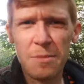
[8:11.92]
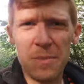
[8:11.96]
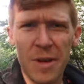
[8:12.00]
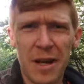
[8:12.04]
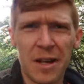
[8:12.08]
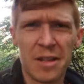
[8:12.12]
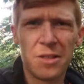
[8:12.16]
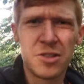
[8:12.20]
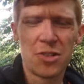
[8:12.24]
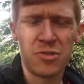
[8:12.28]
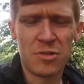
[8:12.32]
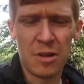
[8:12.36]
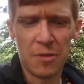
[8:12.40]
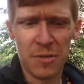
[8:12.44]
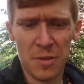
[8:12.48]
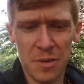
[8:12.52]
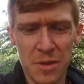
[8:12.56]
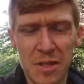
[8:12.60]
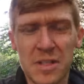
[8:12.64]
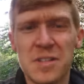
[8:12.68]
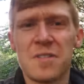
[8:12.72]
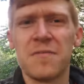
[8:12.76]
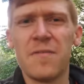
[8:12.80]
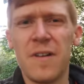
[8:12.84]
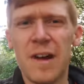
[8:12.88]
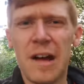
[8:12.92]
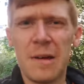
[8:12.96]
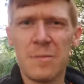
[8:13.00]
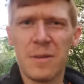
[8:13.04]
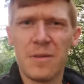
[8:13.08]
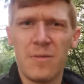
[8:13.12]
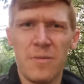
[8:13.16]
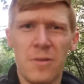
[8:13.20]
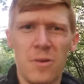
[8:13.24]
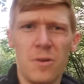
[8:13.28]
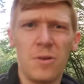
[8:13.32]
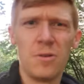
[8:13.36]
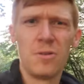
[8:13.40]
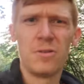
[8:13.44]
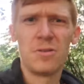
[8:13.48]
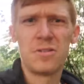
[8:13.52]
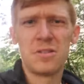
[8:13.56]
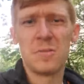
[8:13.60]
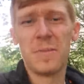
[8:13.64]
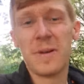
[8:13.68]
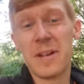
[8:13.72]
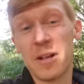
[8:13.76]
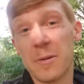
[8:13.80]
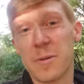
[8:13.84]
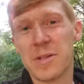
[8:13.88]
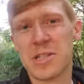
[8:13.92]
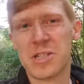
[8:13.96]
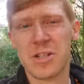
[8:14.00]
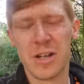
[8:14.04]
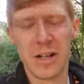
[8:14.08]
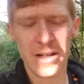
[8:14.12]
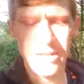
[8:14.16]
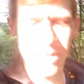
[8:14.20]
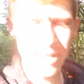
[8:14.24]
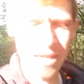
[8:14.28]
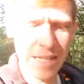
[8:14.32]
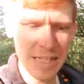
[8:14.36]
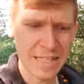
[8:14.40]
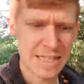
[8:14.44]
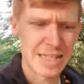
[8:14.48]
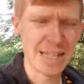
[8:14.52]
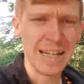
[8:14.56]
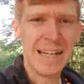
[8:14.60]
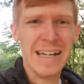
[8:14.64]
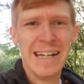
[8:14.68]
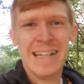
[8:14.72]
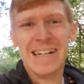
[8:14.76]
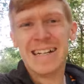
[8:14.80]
any man has travelled this far before to pick up a Chinese.